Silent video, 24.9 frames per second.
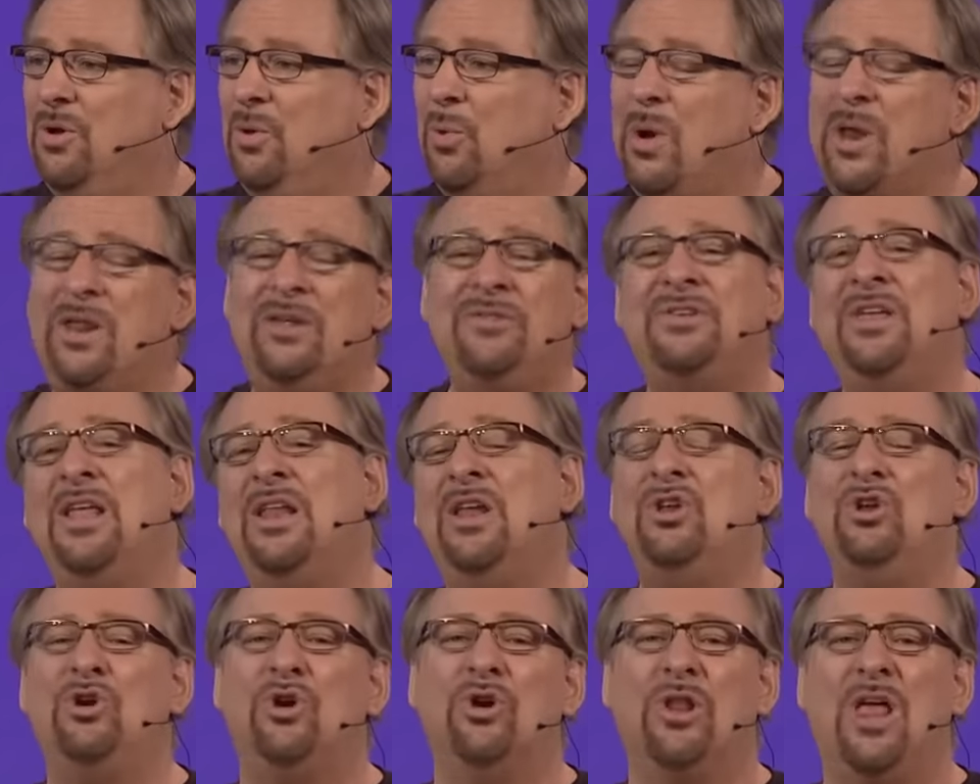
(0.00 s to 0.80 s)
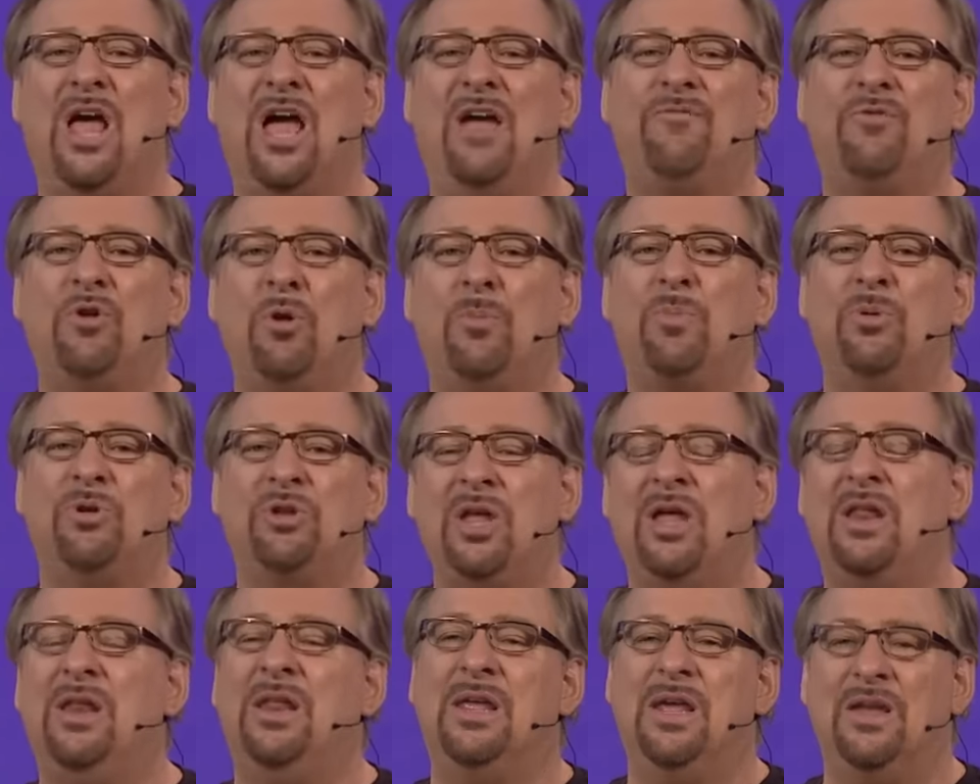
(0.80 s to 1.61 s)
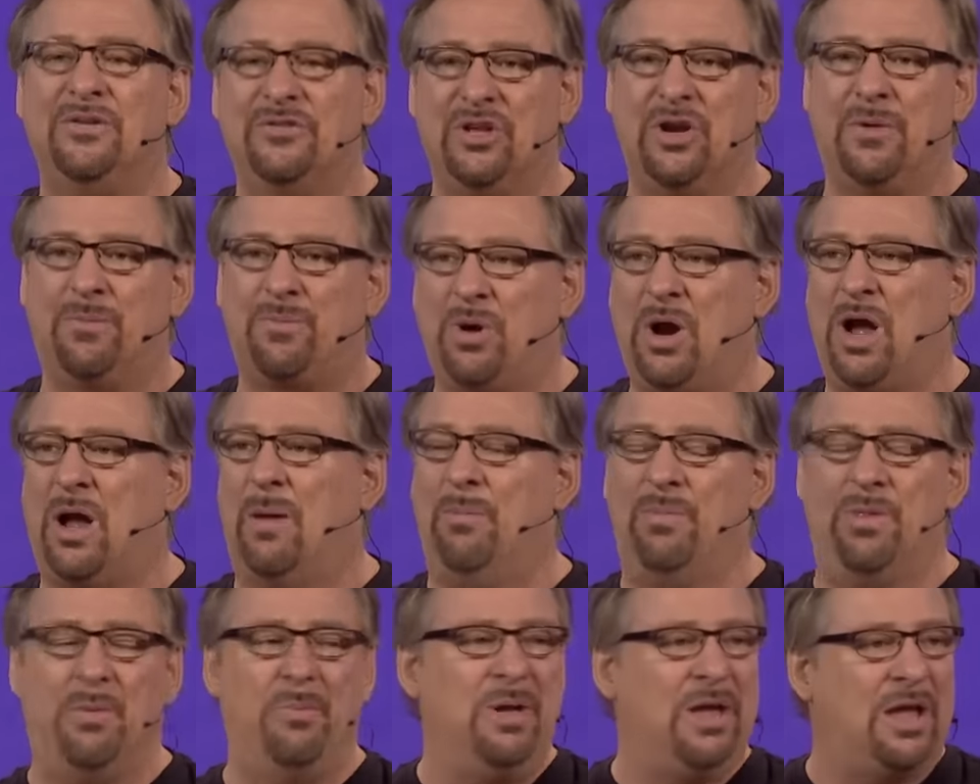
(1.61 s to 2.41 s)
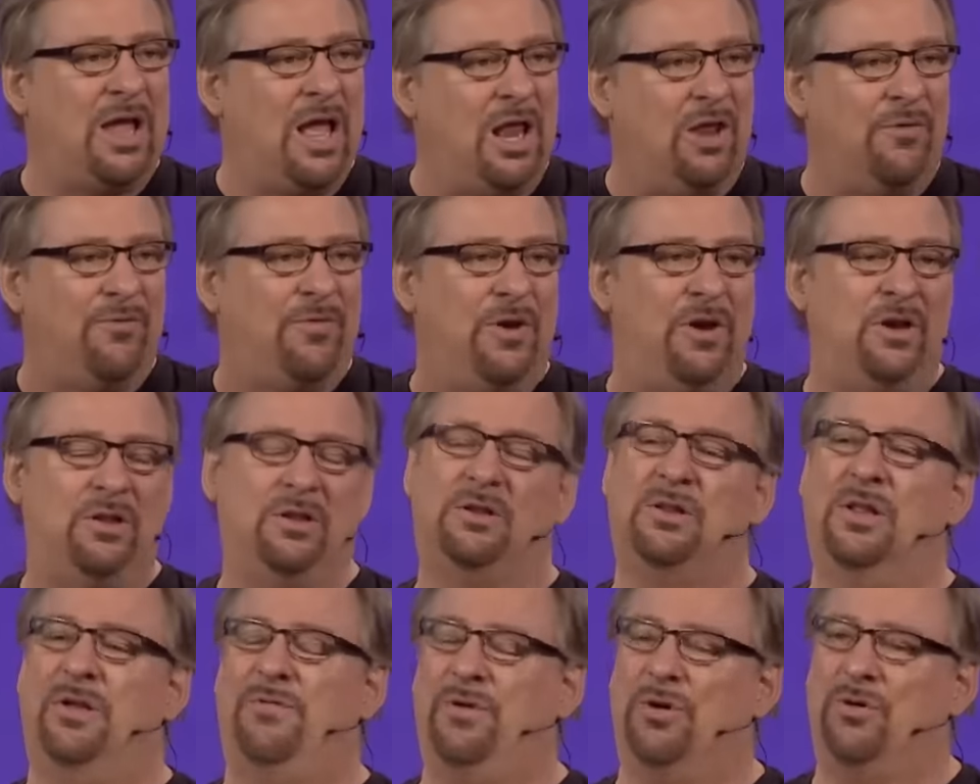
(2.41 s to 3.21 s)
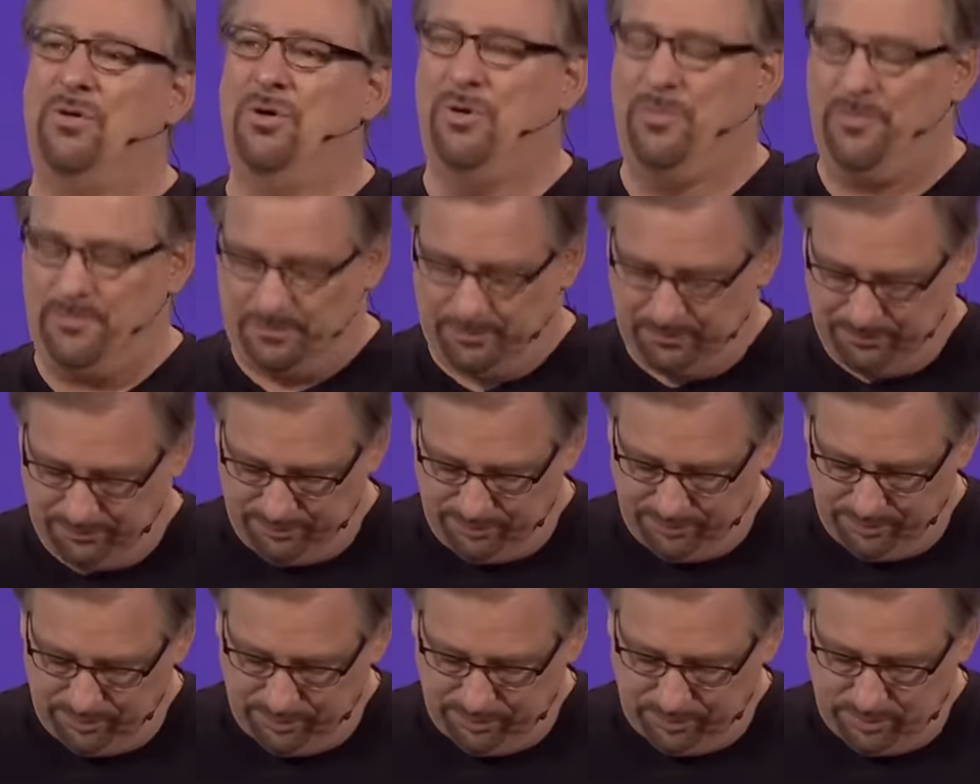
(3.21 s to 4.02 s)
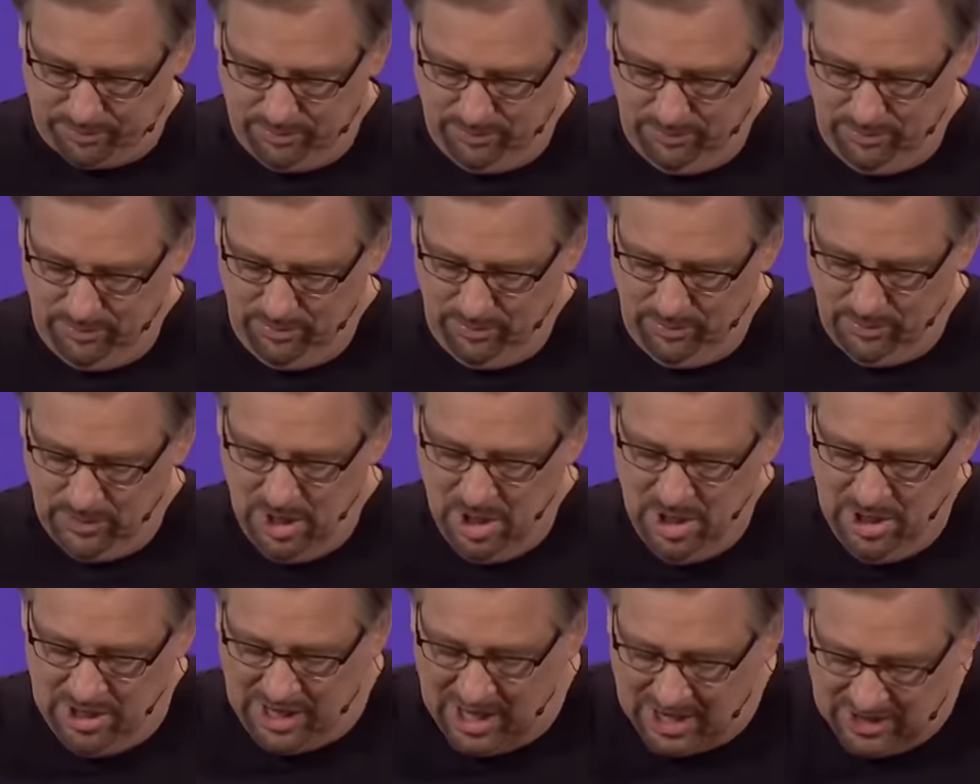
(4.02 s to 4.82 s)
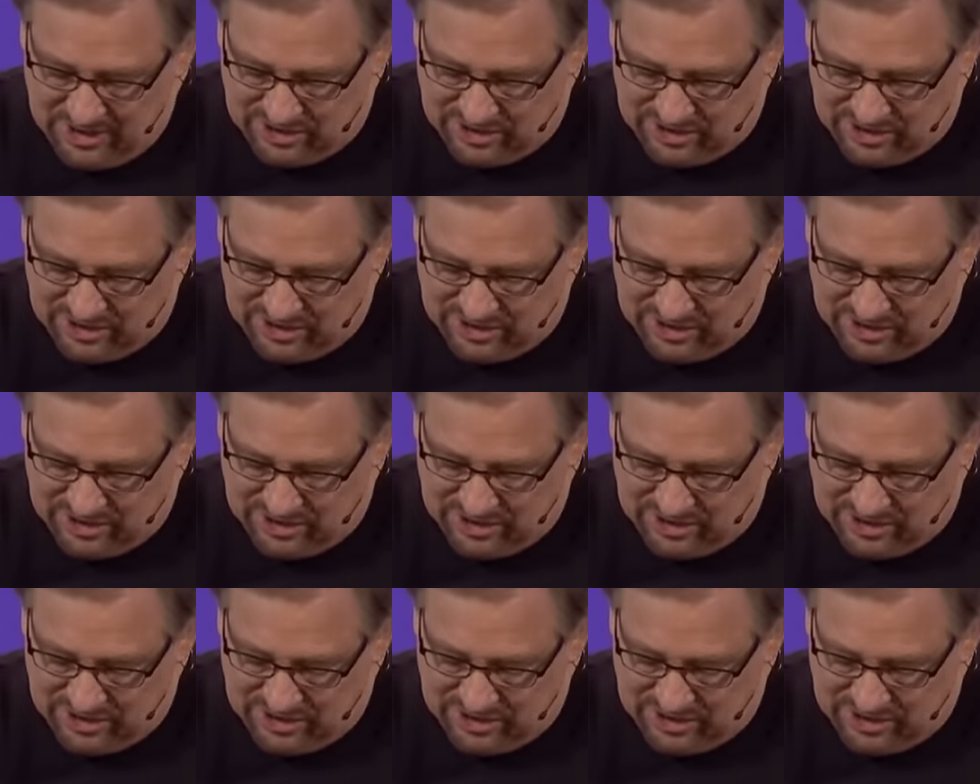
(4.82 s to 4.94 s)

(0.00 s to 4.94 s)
What is it in your life you're pretending isn't a problem? The big elephant in the living room. You got